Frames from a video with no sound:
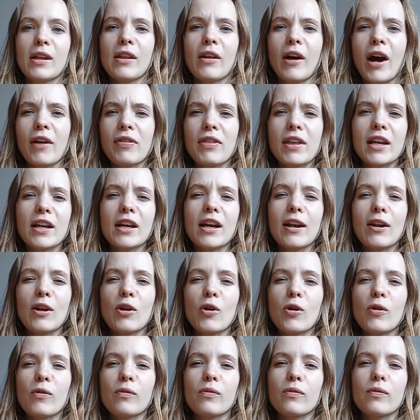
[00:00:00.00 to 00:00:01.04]
I think a
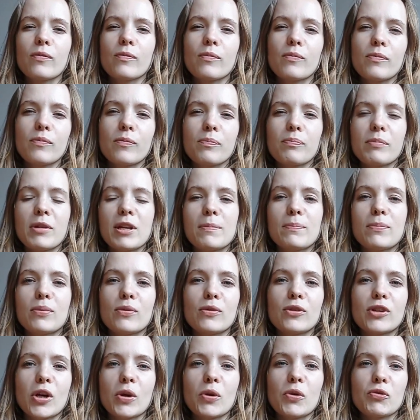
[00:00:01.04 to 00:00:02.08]
lot of people
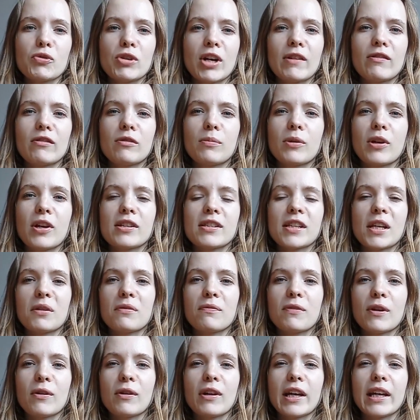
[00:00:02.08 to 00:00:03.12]
don't travel because they
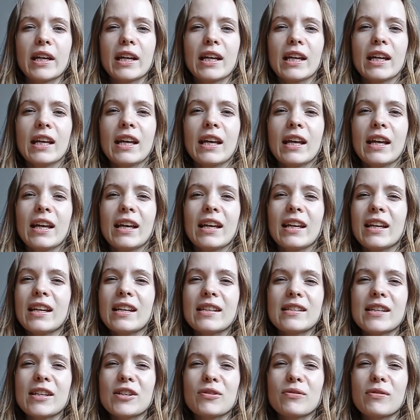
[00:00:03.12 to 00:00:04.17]
feel like, is
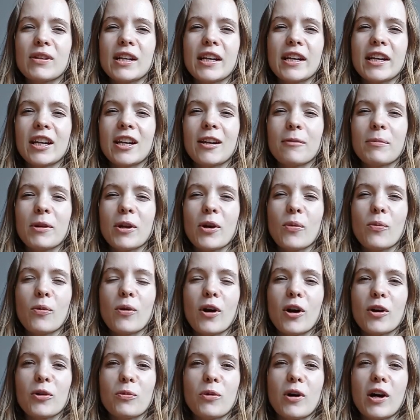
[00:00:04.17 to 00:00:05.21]
this really going to be a
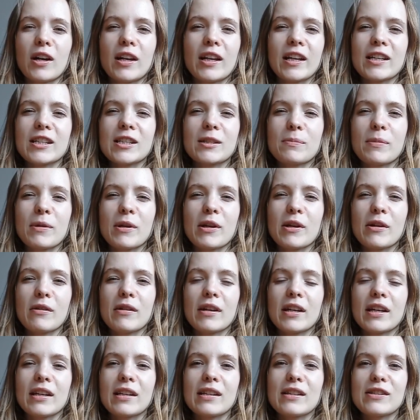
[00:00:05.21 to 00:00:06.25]
worthwhile
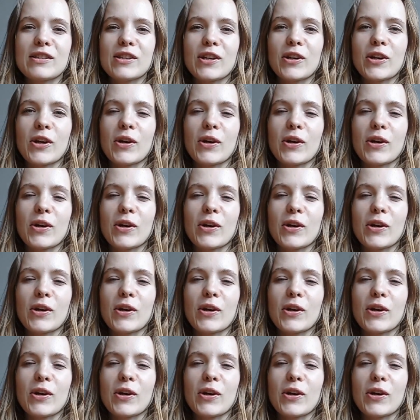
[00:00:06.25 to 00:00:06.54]
experience?